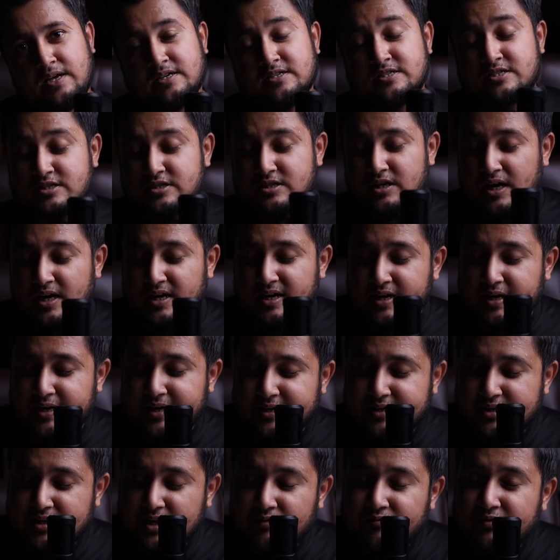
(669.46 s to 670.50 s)
Start
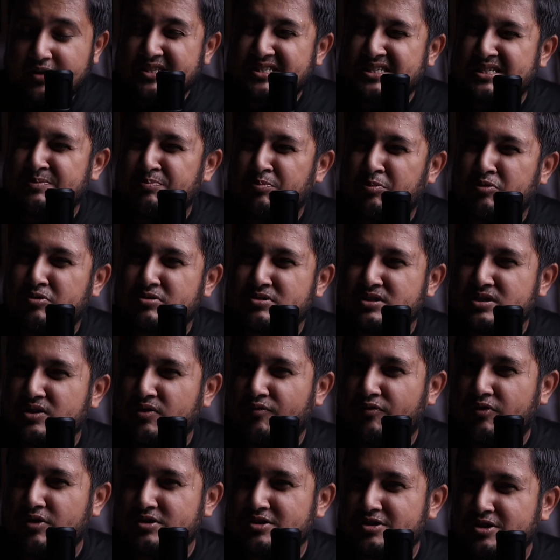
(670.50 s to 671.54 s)
connecting with sports
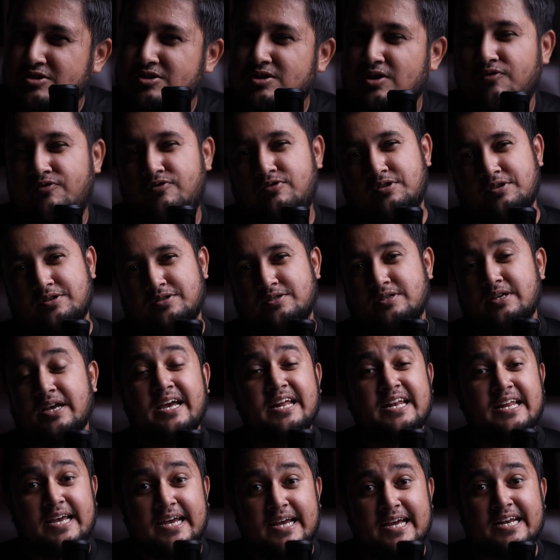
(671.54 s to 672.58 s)
photographers
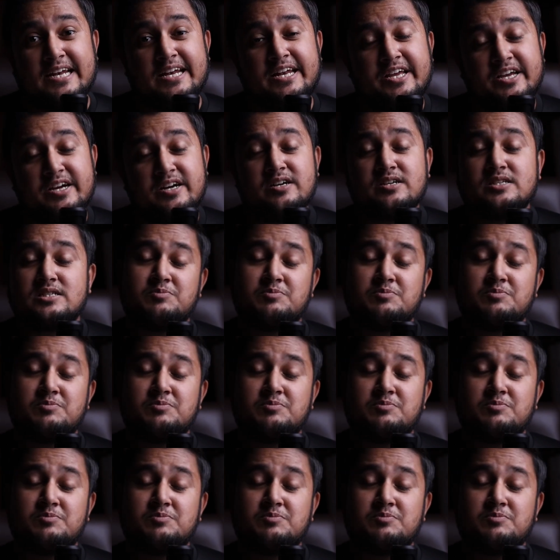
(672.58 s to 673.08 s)
in India,